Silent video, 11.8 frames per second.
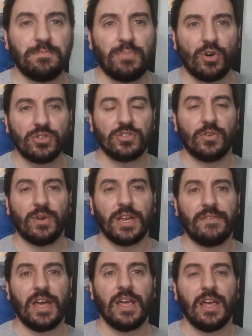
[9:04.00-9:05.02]
pot or
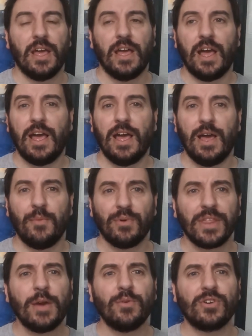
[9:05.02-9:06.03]
whatever. But
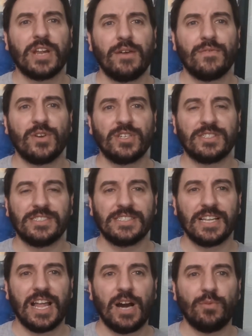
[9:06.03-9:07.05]
they were good adverts
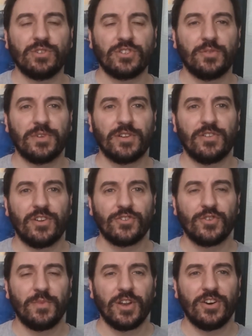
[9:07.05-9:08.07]
until Howard come
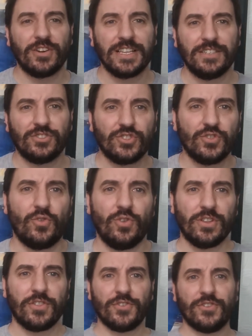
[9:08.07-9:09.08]
along and then stole
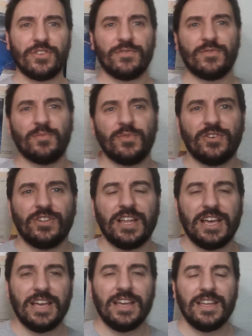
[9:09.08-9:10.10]
the thunder from
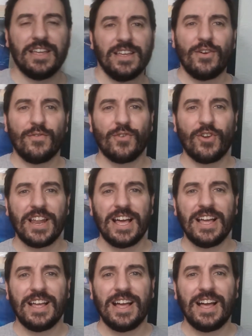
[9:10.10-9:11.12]
for all the
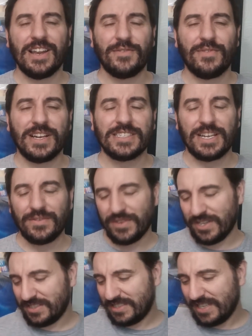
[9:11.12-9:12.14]
Halifax
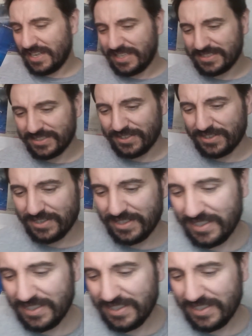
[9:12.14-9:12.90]
adverts, didn't he? So